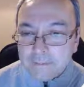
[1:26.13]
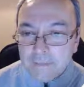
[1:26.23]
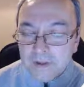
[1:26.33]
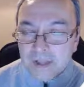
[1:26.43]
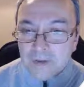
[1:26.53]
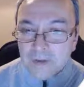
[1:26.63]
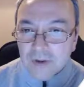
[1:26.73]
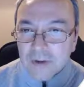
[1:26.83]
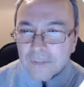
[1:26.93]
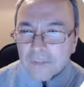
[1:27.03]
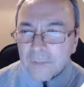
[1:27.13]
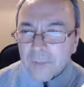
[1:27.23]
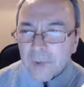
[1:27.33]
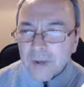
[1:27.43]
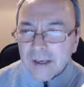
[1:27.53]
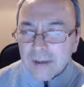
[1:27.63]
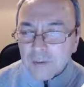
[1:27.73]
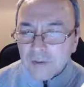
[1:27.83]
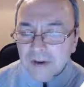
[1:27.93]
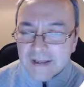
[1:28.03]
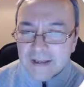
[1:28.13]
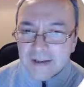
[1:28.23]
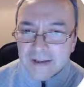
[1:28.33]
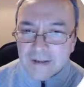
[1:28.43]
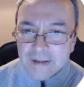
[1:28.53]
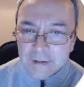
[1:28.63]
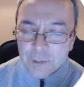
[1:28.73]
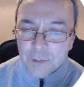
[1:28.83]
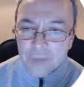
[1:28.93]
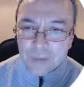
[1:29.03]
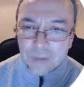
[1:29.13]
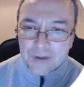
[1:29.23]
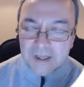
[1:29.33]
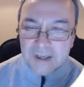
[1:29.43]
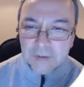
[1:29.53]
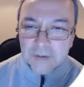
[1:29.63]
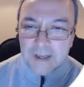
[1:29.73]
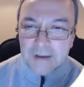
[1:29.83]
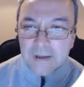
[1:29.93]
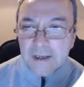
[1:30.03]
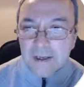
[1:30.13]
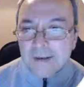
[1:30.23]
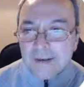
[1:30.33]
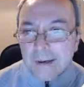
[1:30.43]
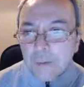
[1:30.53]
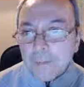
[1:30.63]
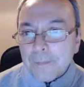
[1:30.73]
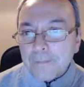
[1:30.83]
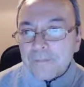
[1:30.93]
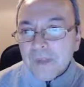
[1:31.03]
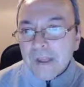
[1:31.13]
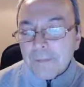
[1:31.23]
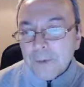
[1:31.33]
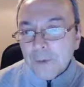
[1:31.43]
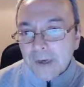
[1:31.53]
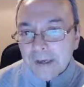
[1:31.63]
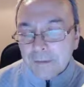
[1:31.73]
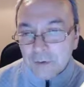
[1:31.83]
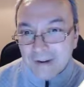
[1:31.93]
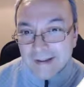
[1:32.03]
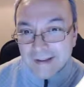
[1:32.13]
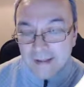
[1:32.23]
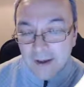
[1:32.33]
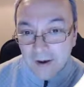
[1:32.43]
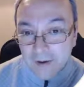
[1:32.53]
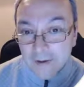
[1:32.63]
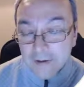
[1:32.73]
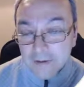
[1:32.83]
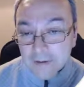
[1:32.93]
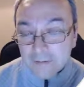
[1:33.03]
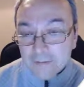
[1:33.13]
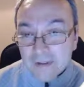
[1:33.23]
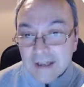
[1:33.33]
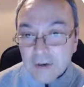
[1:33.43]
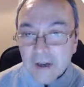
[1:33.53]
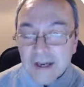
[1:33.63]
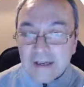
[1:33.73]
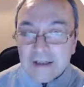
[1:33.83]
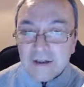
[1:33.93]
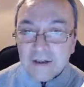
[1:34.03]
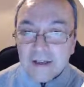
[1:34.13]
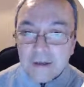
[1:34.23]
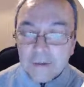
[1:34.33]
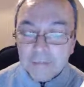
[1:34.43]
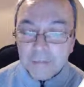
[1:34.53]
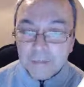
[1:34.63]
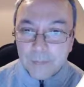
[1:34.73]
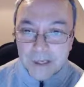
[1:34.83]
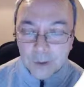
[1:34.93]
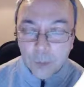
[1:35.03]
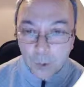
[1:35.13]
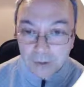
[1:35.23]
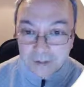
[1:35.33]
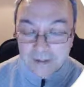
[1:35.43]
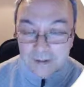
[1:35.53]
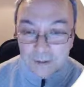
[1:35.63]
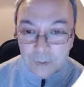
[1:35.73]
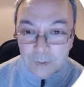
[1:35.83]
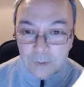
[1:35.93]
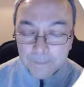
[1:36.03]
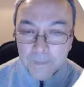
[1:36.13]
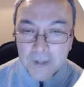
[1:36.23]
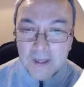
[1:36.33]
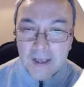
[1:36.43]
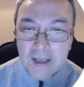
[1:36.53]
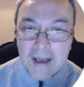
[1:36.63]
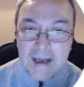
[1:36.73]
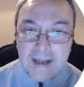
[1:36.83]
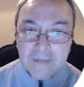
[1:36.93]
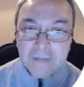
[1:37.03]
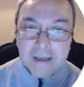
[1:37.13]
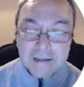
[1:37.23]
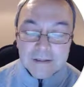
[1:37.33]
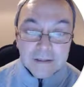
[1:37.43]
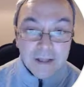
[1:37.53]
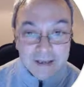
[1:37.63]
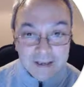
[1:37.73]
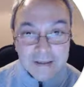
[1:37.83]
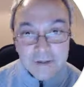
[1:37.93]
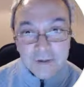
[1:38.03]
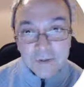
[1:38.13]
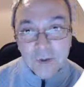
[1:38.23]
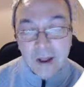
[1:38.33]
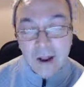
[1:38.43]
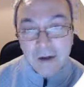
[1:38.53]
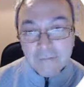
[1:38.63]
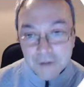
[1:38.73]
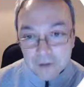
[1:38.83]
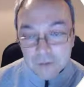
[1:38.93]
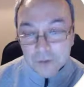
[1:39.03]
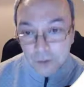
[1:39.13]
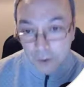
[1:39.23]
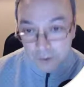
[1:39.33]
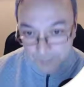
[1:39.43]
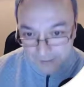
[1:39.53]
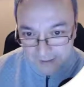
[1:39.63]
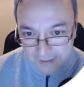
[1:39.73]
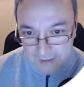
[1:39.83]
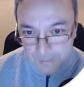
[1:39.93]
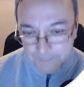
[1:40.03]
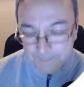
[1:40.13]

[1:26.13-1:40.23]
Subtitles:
etc. But the click-through rate is the number of people who actually click on the ad. Now, if your click-through rate is higher, then you're likely going to get a better quality score, and that is likely to reduce your cost per click.